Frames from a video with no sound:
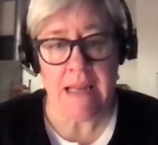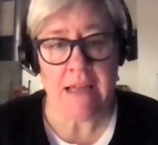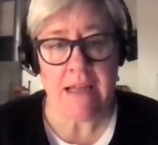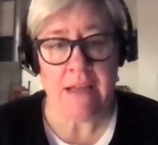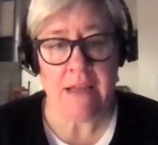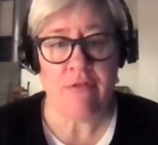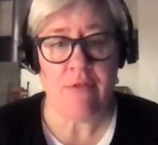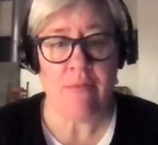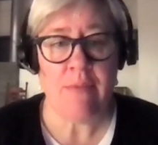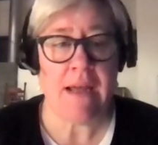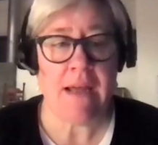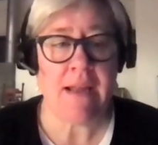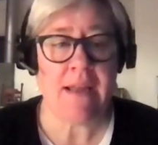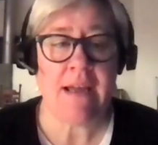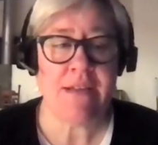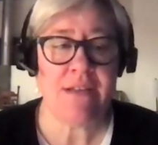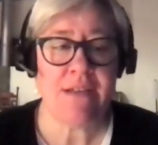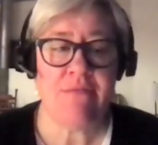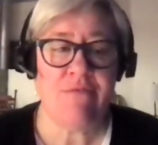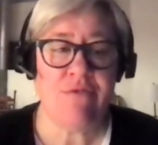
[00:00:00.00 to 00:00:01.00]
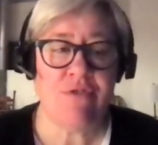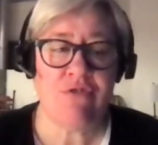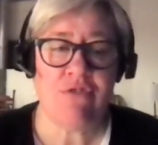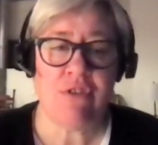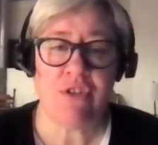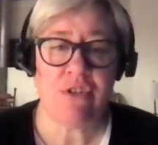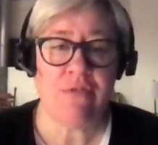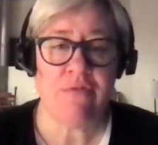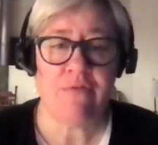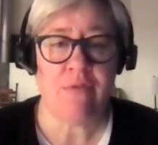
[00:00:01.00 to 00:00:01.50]
leaking from that gas
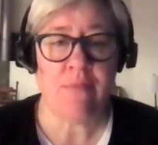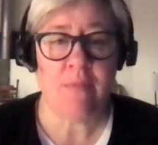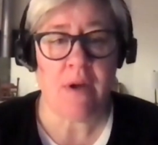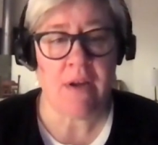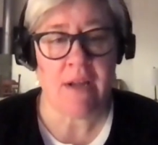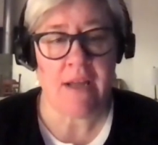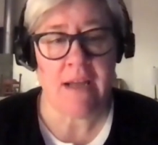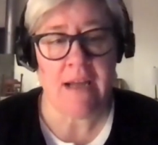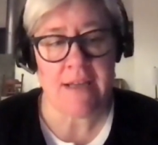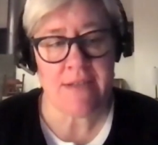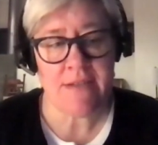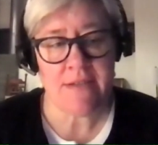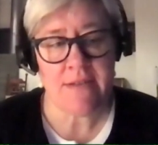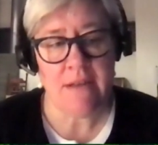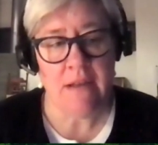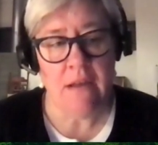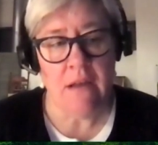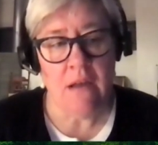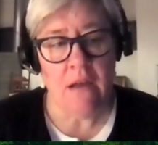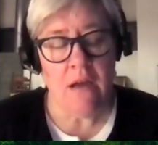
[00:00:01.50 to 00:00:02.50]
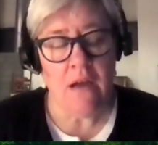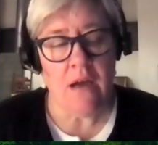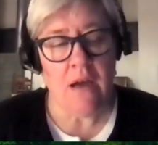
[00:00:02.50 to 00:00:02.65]
infrastructure and from our gas